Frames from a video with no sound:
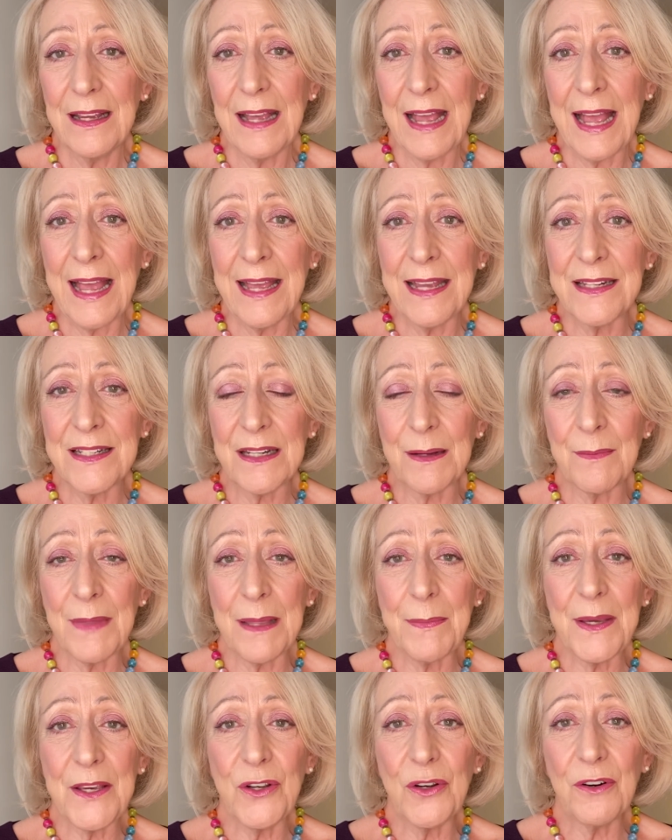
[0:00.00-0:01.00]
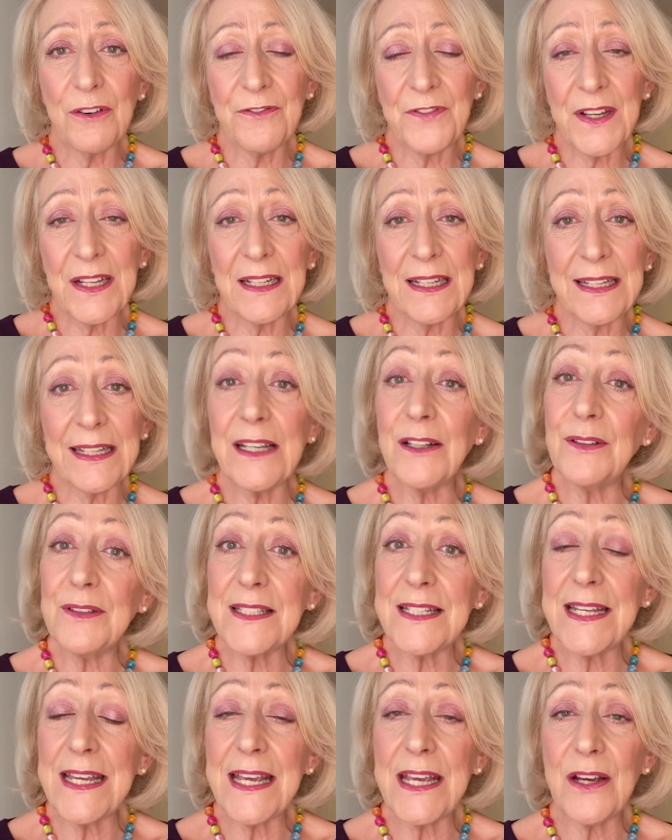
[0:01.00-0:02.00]
And maybe you're feeling
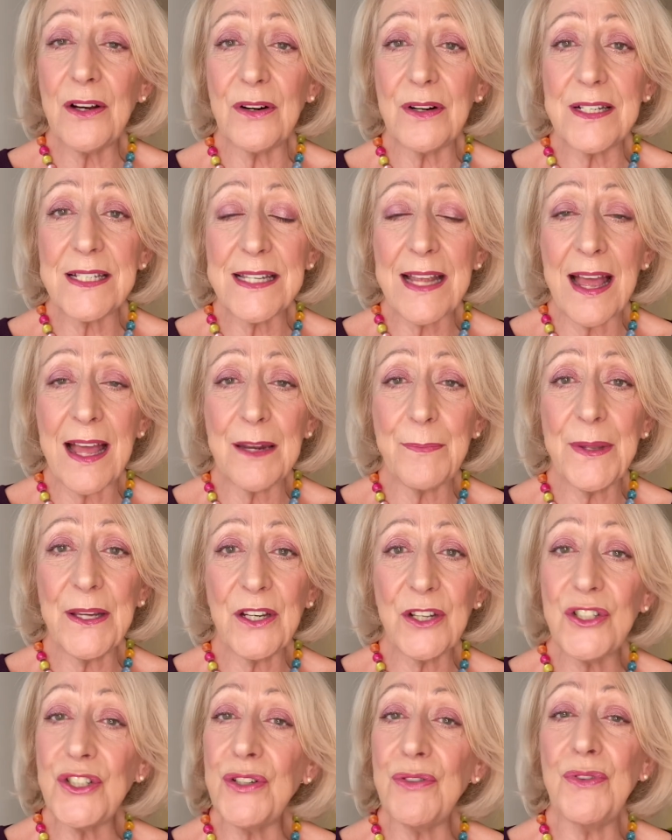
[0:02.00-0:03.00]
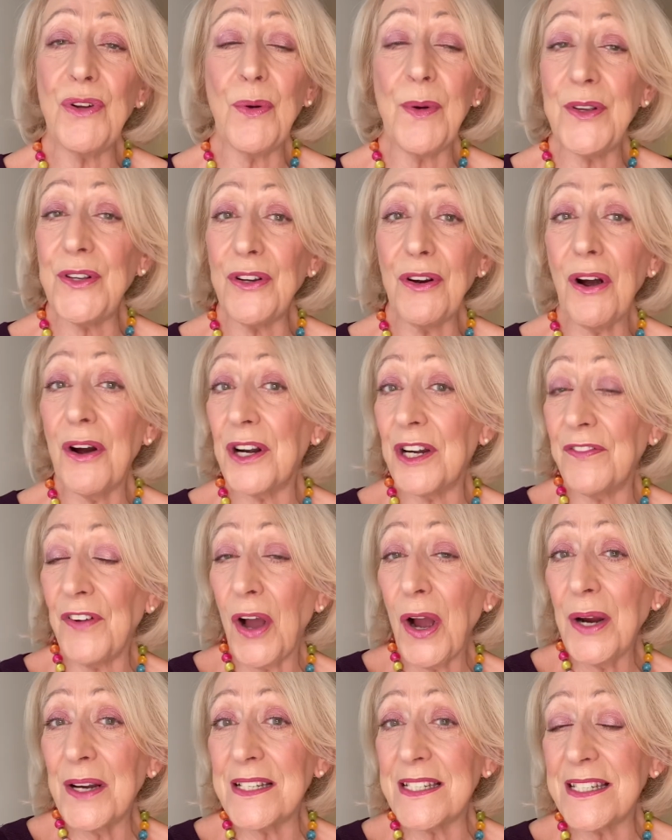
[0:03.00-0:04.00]
guilty or sad because you know in your heart of
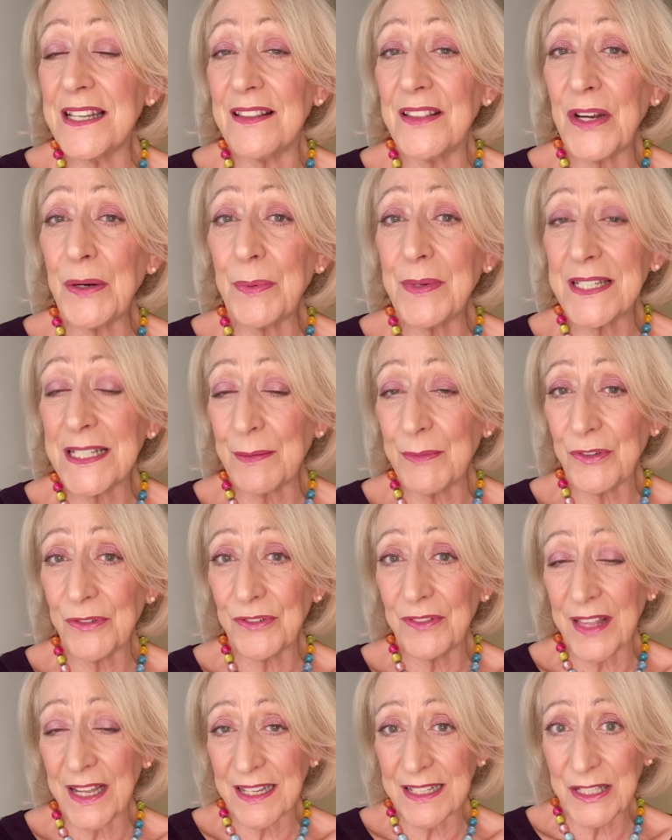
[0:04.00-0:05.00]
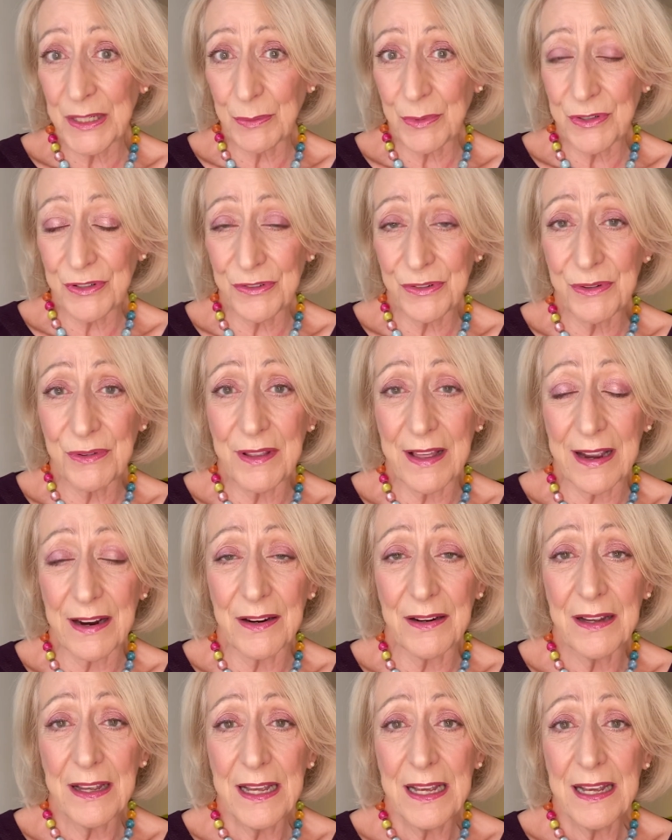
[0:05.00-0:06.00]
hearts that there were some things that were true
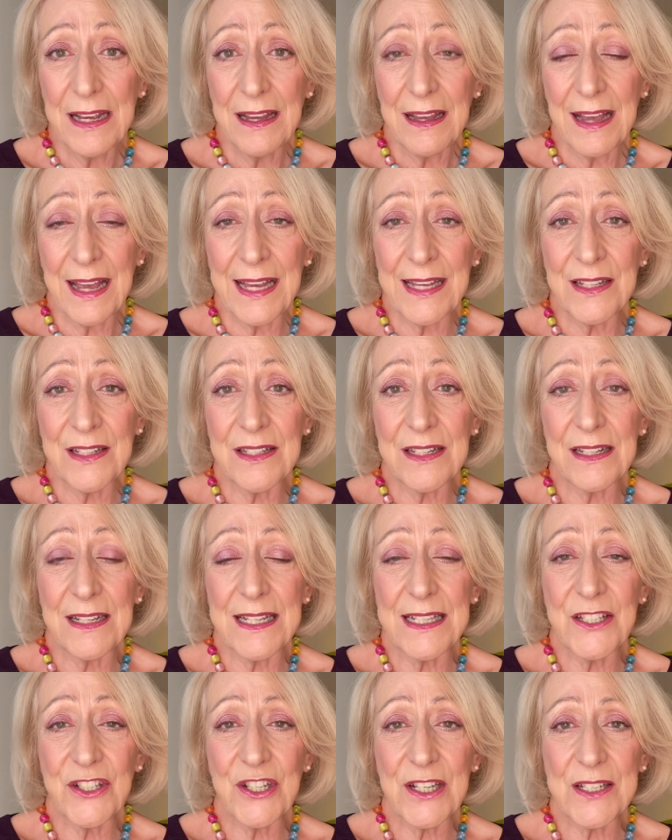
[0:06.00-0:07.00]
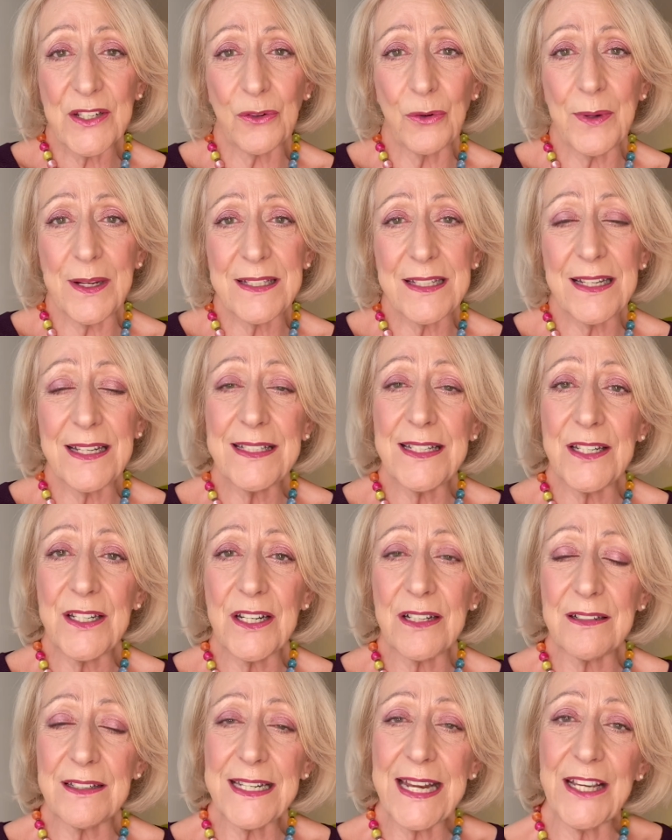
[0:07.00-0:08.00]
there. And it's just always easy
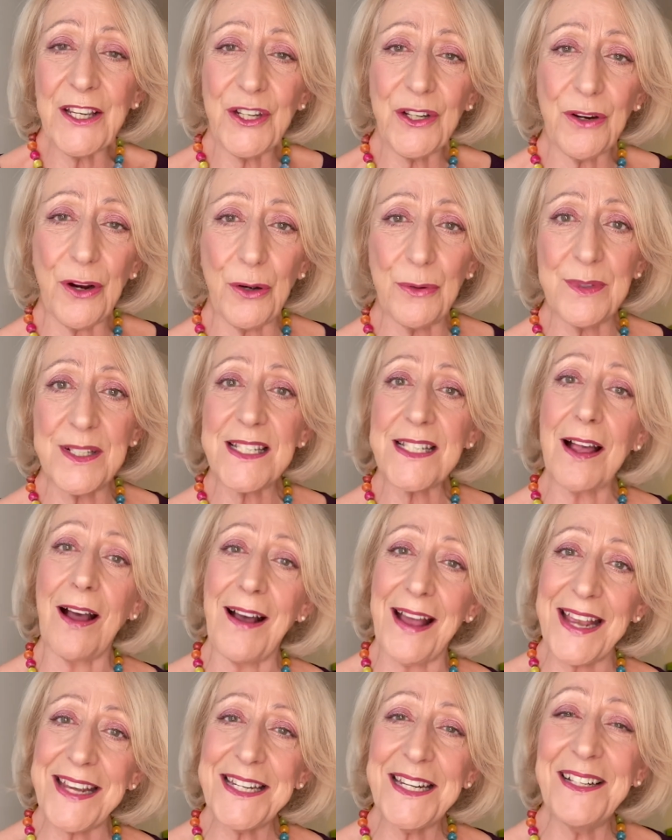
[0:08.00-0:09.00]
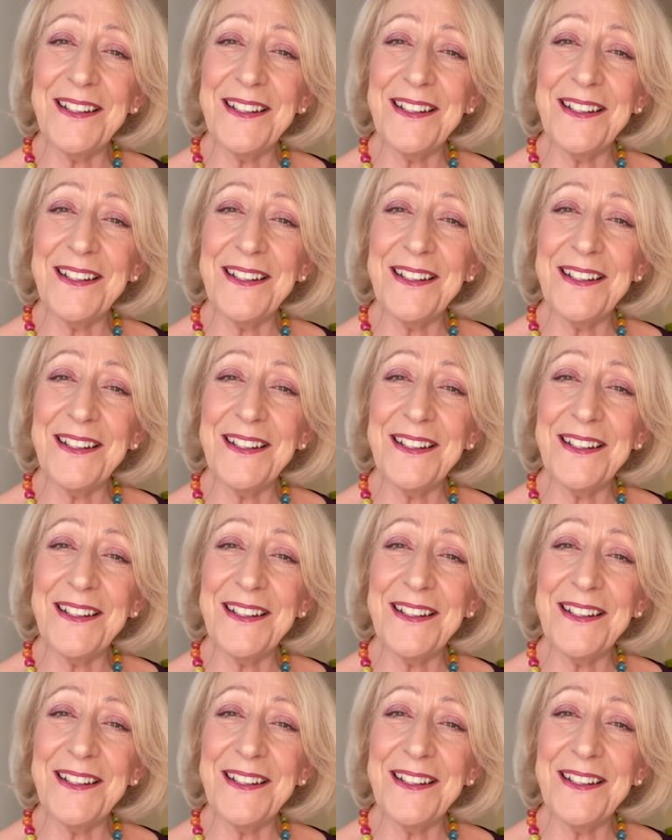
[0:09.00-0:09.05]
to take your own side